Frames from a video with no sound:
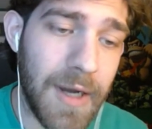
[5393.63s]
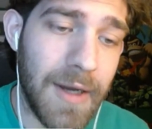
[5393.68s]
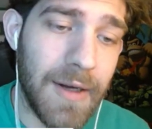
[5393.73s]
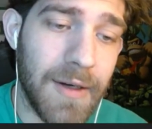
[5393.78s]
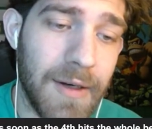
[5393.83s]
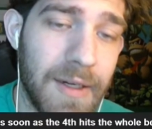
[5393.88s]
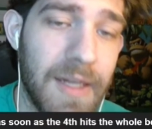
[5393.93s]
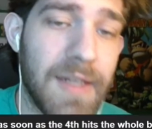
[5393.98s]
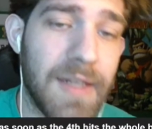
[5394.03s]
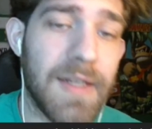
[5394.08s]

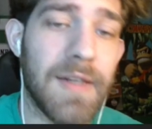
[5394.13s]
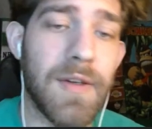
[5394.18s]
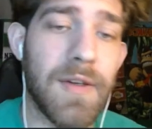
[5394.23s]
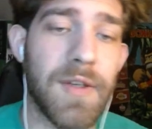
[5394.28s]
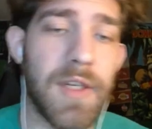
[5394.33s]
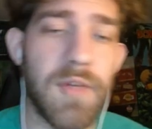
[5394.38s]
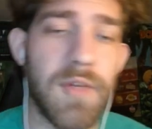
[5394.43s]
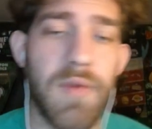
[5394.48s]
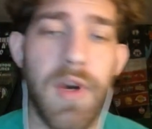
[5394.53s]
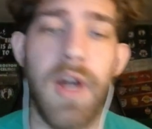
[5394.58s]
T. Snizzle
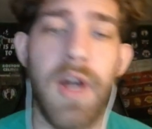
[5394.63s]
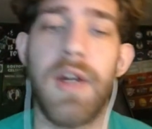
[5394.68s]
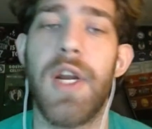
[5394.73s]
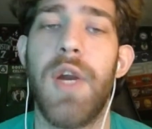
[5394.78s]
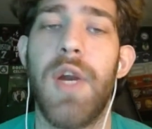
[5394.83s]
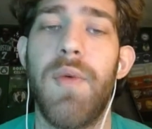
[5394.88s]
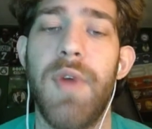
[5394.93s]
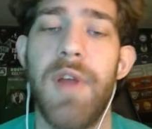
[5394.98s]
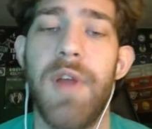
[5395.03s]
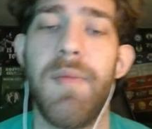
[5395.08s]
says we're not going
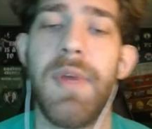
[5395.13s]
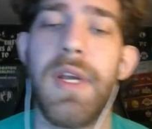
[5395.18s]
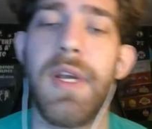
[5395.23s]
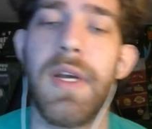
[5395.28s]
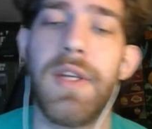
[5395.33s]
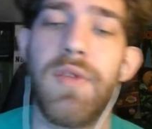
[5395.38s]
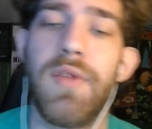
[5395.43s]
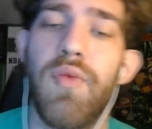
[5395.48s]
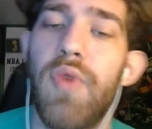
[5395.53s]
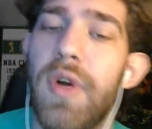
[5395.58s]
to win
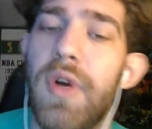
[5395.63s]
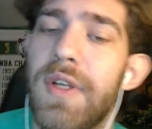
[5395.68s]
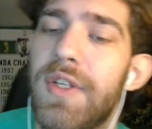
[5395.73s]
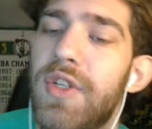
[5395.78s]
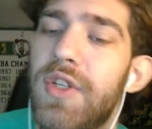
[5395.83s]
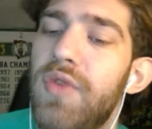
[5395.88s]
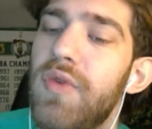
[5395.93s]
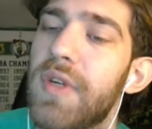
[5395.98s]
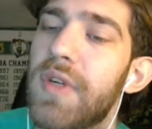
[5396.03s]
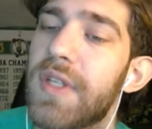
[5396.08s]
because once, as
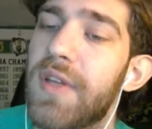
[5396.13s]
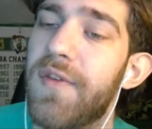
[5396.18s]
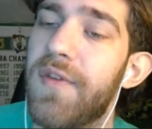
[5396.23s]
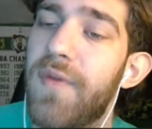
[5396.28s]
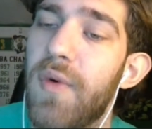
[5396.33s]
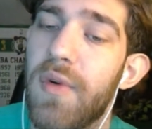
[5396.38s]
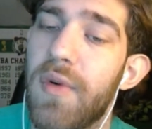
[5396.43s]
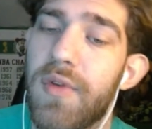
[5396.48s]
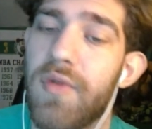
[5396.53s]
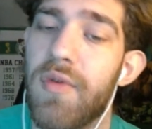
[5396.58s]
soon as the
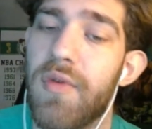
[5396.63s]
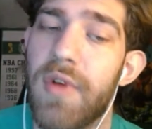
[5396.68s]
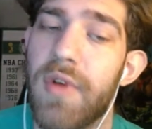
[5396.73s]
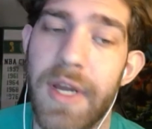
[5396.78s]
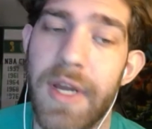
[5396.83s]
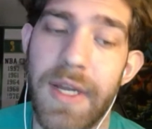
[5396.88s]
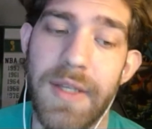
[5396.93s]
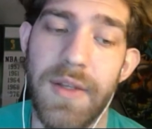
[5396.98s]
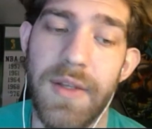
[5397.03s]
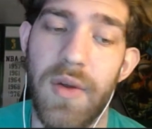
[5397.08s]
fourth quarter
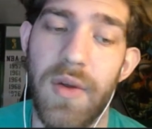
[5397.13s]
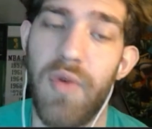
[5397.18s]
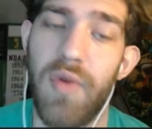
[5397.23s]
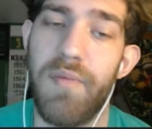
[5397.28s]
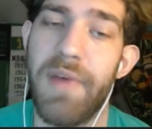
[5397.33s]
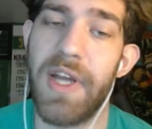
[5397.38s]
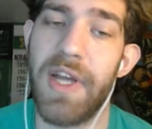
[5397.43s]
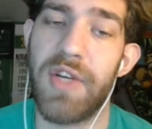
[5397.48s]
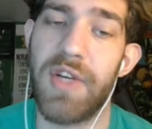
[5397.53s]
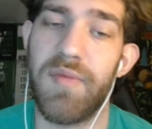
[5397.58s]
hits, the whole
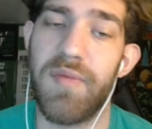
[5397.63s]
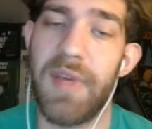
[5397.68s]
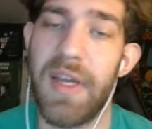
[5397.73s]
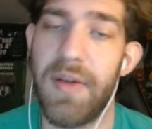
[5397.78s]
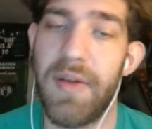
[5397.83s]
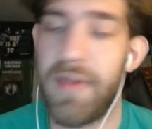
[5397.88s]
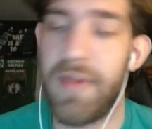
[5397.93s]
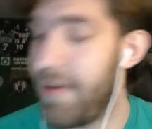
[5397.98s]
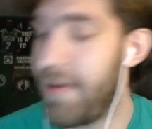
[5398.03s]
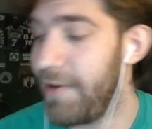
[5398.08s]
bench will be
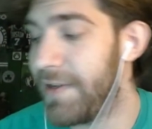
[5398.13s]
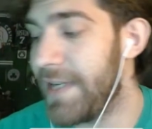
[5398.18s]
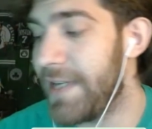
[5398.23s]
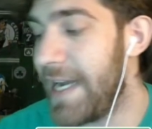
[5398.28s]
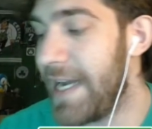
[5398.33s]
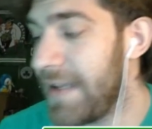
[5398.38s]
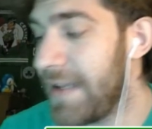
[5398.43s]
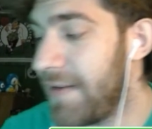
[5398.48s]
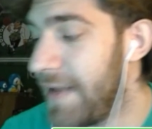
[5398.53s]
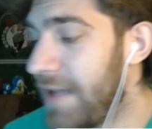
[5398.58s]
out there.
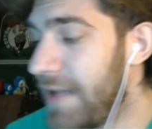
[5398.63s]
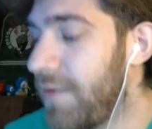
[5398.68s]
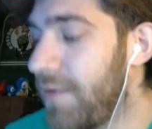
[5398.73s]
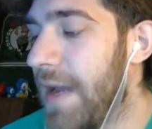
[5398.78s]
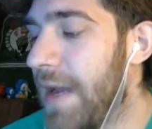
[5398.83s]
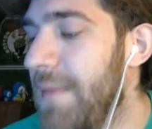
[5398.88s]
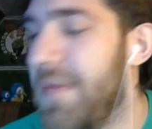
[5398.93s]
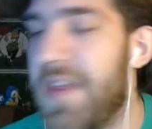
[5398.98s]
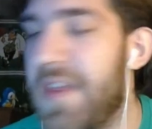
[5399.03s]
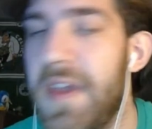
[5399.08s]
Exactly. That's
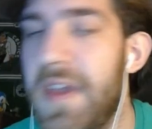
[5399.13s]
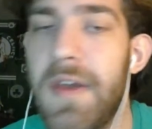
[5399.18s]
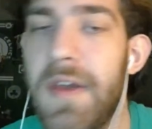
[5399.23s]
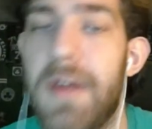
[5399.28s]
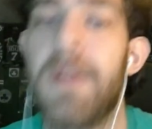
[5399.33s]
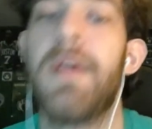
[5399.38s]
what I'm thinking.